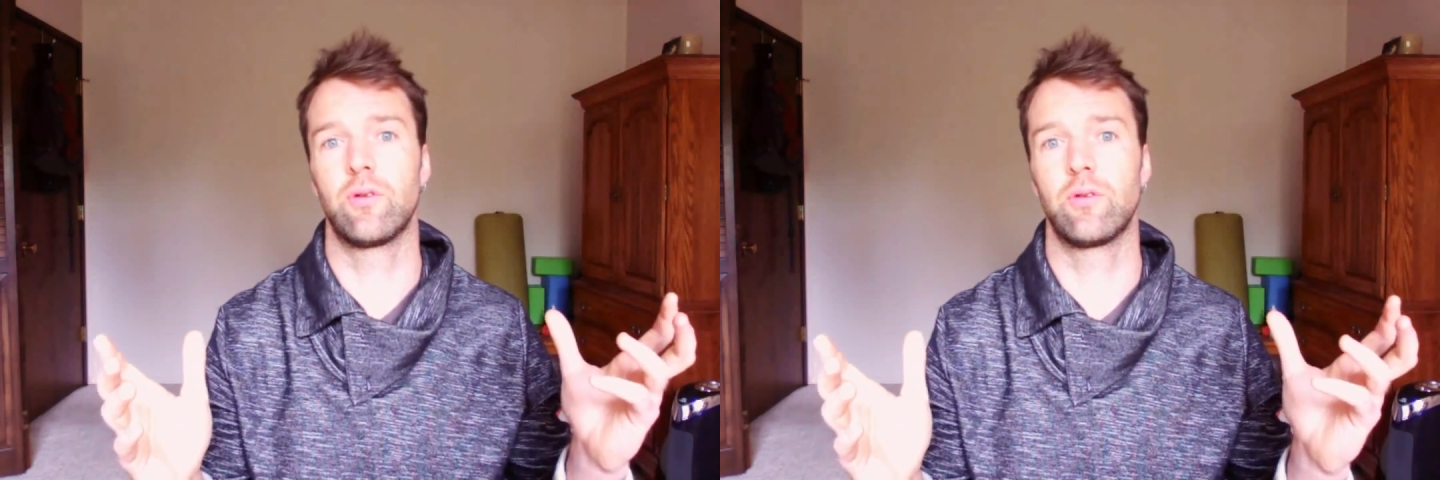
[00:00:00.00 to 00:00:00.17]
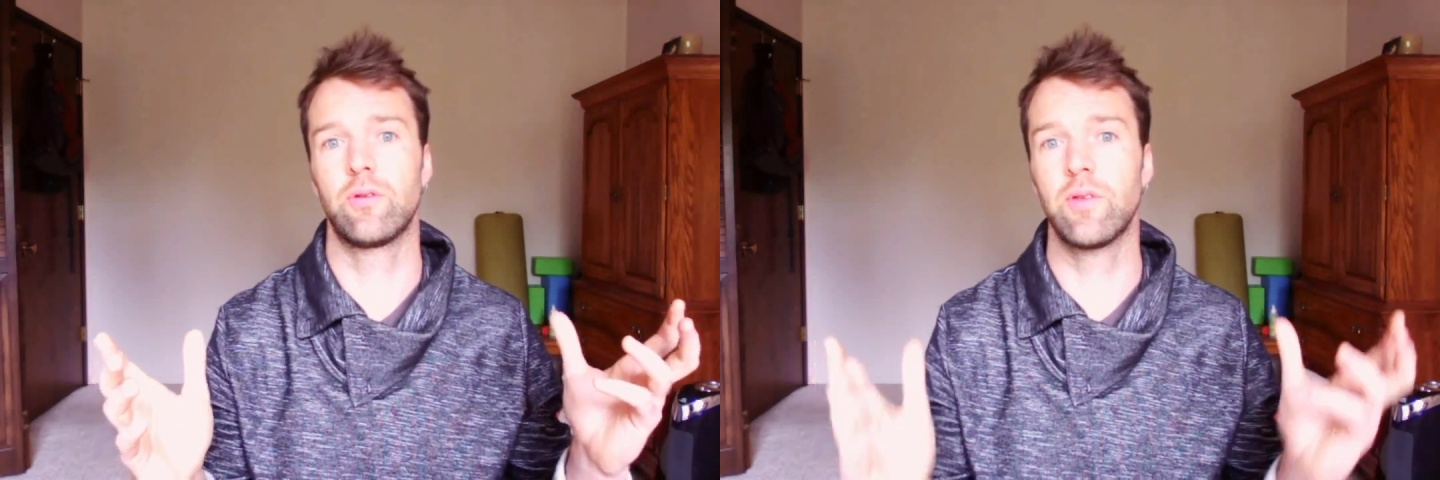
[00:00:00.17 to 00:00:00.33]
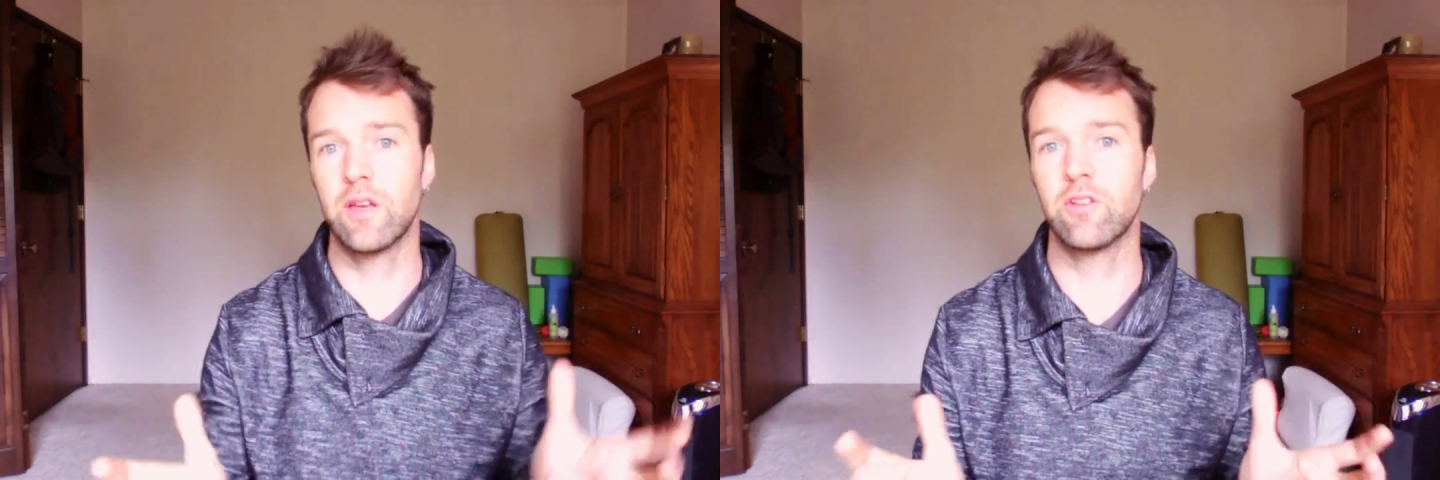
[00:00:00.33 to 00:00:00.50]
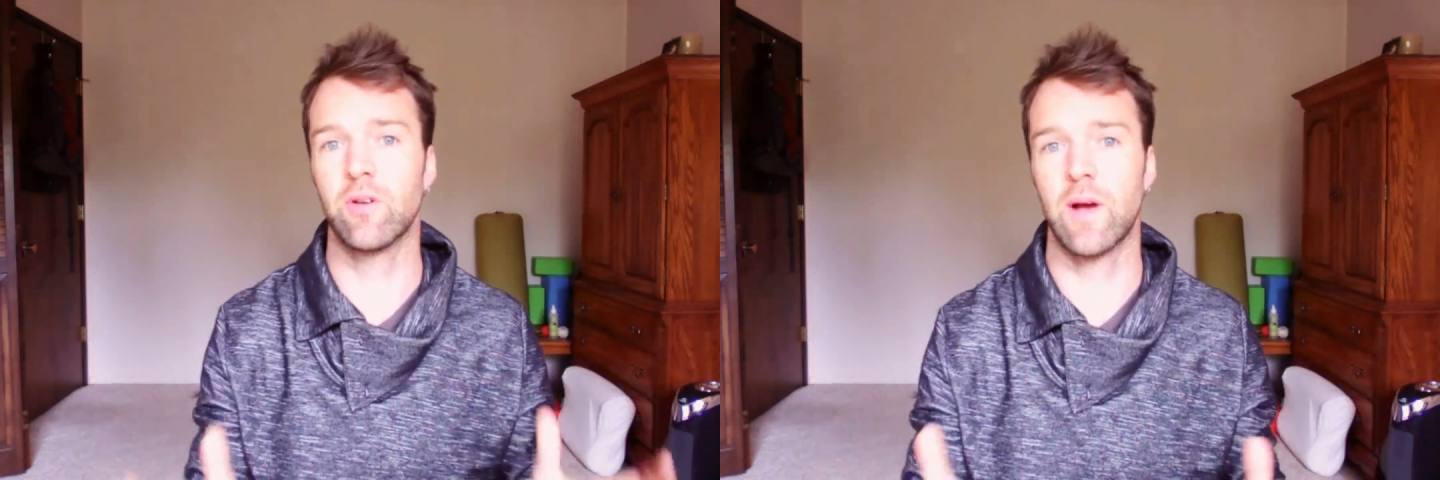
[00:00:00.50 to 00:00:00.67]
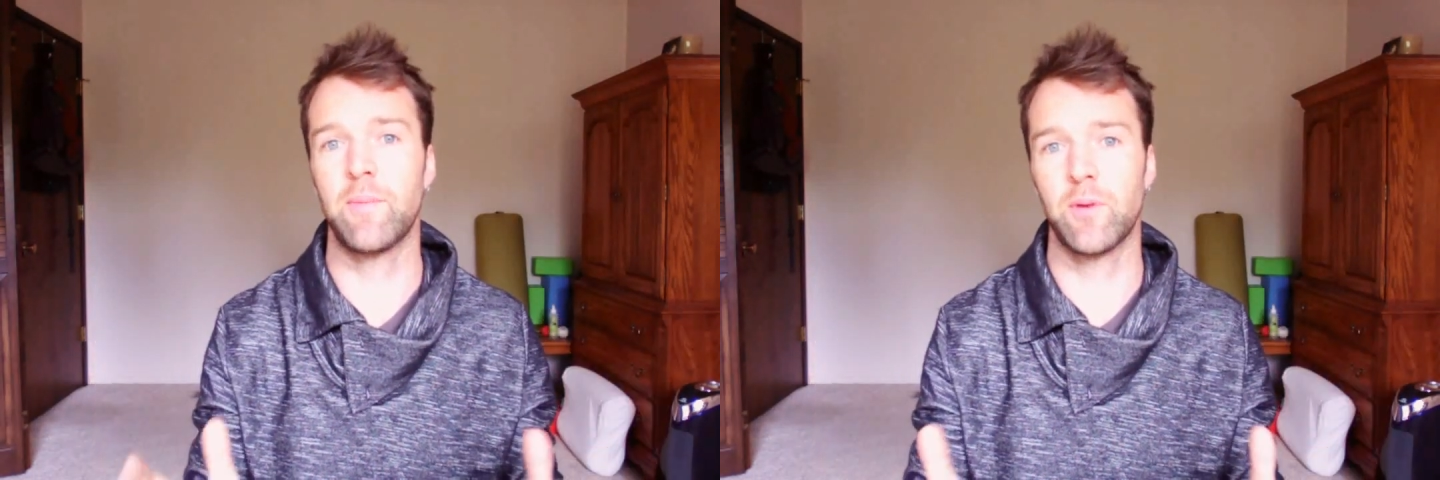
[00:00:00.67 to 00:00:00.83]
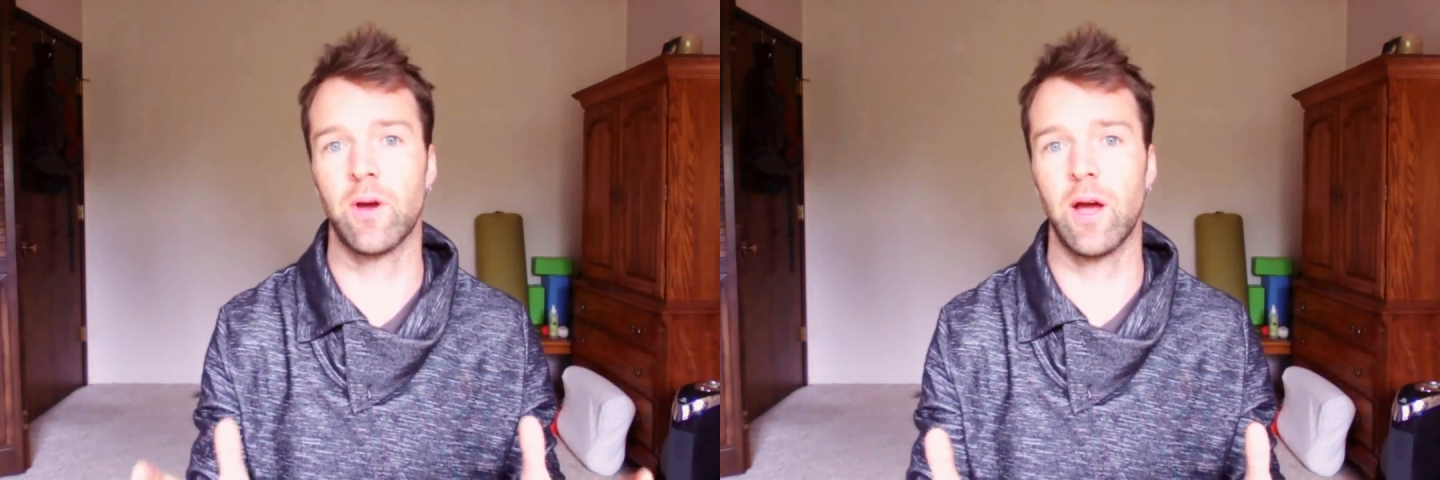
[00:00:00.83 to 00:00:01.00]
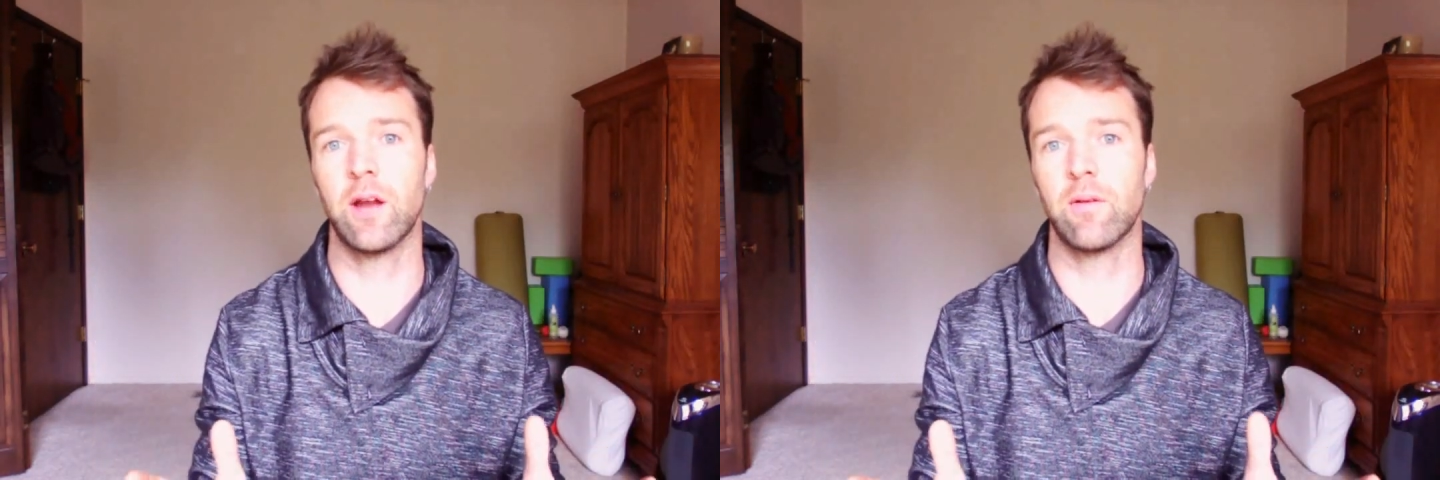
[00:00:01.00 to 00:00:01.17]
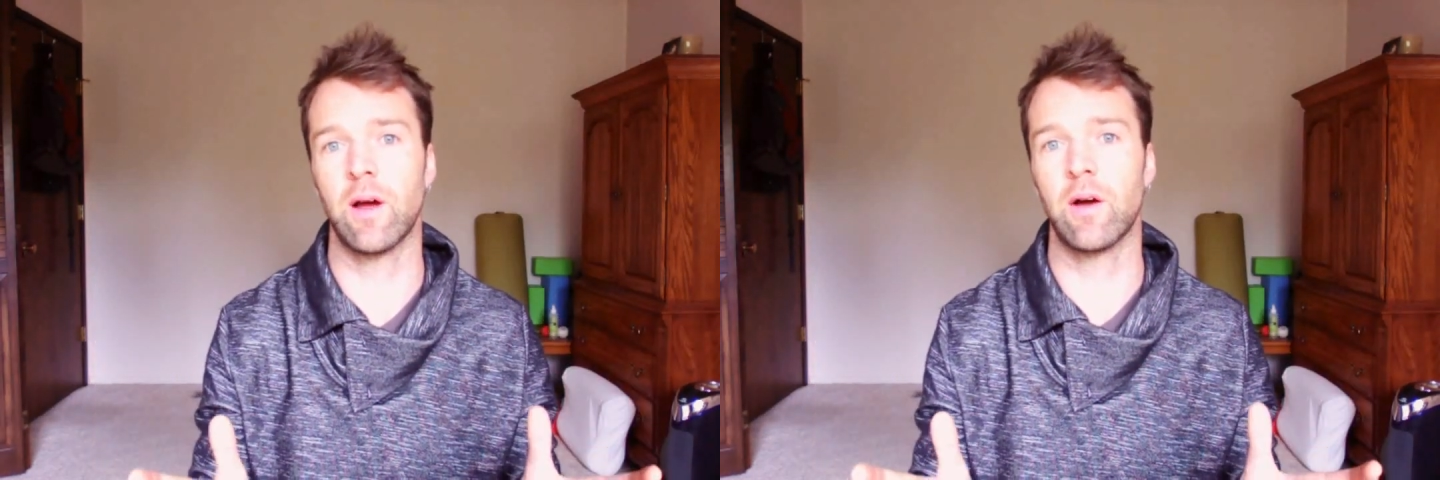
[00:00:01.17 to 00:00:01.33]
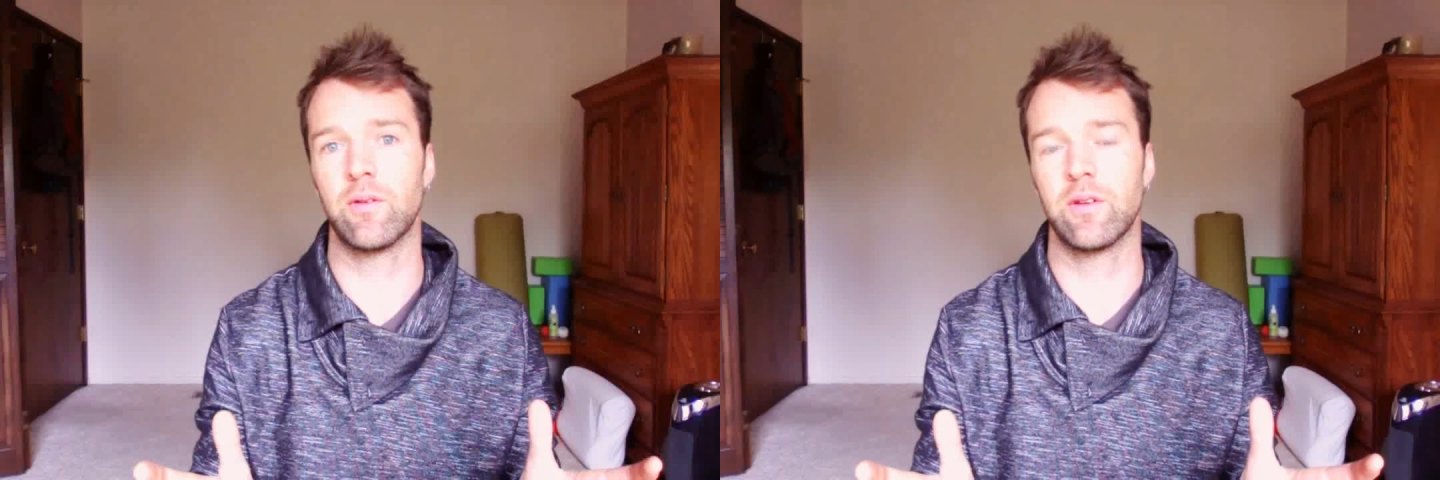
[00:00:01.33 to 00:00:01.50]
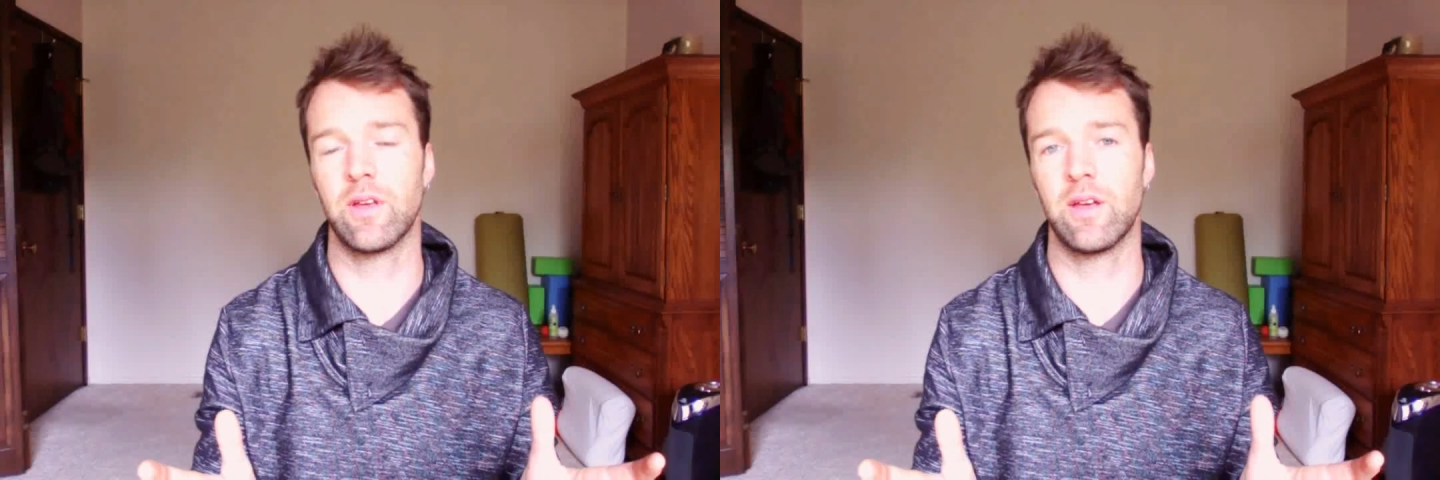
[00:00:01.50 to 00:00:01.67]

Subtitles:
thing to wrap your head around